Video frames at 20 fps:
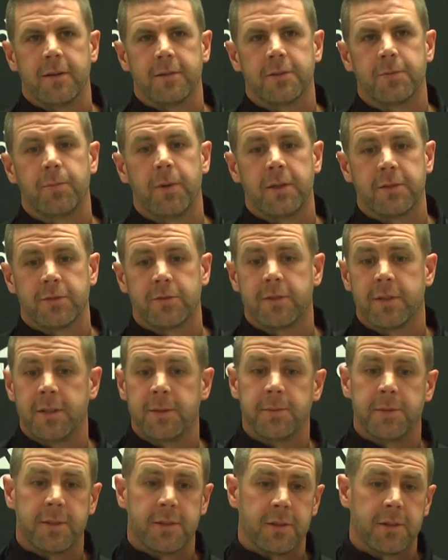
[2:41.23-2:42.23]
special
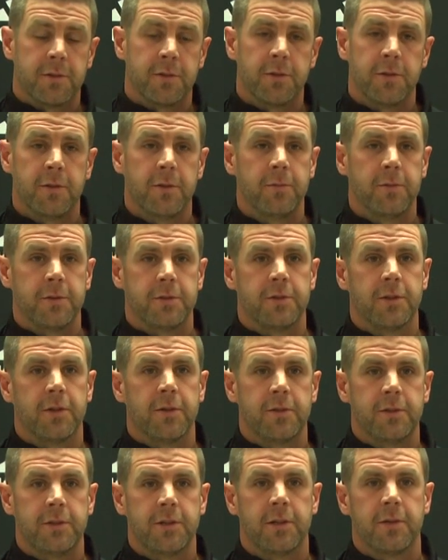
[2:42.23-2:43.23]
teams included with
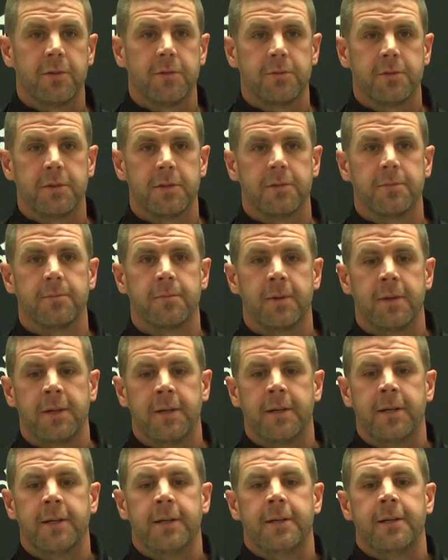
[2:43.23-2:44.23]
Joey Jones
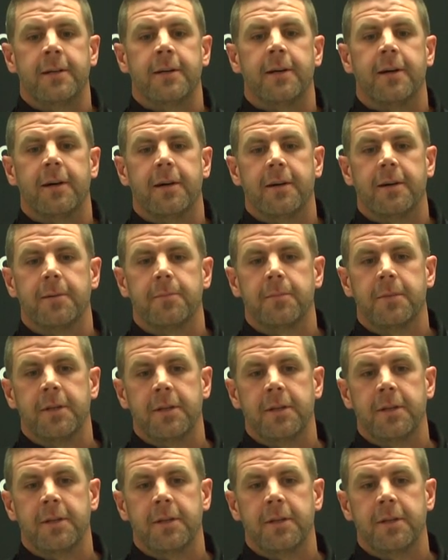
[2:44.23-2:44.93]
and